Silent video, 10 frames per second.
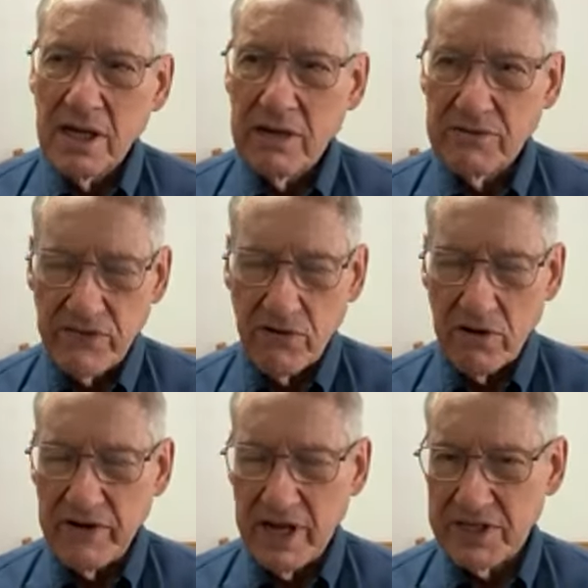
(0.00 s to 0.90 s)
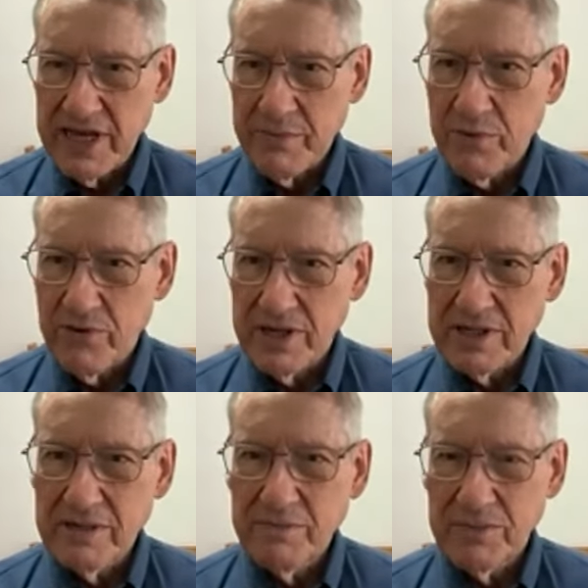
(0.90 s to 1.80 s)
It was a four valve at that point,
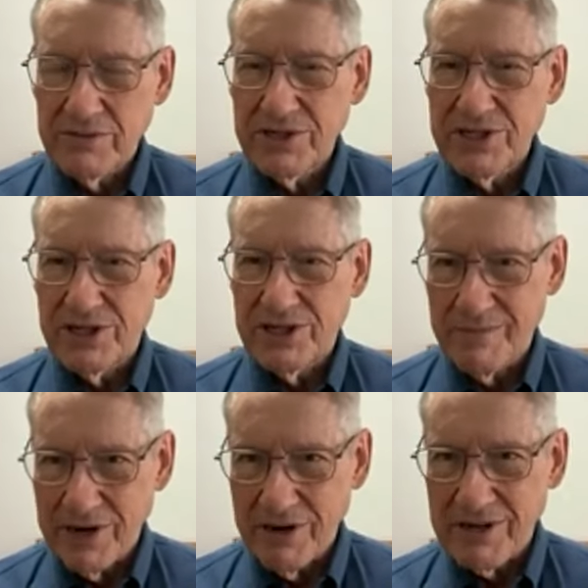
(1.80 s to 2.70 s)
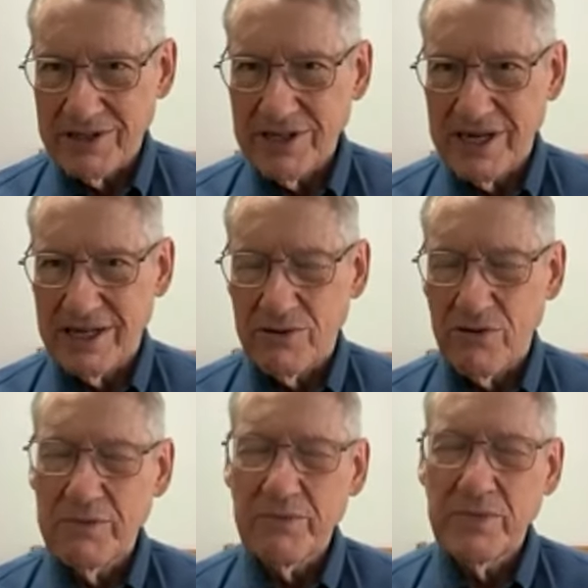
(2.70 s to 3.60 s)
but it was still the American style
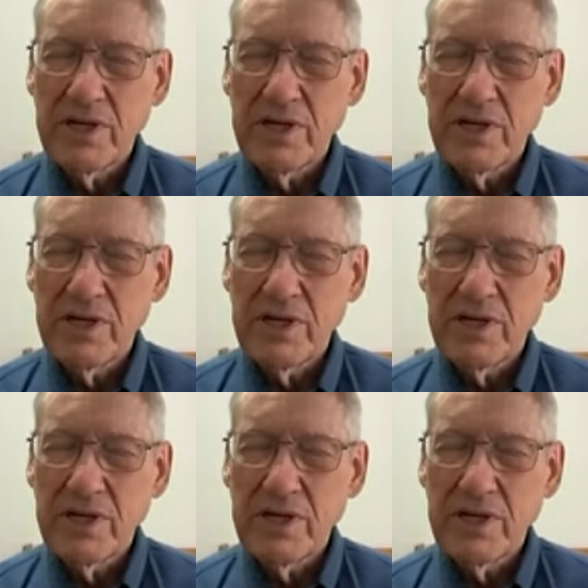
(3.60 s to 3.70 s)
horn.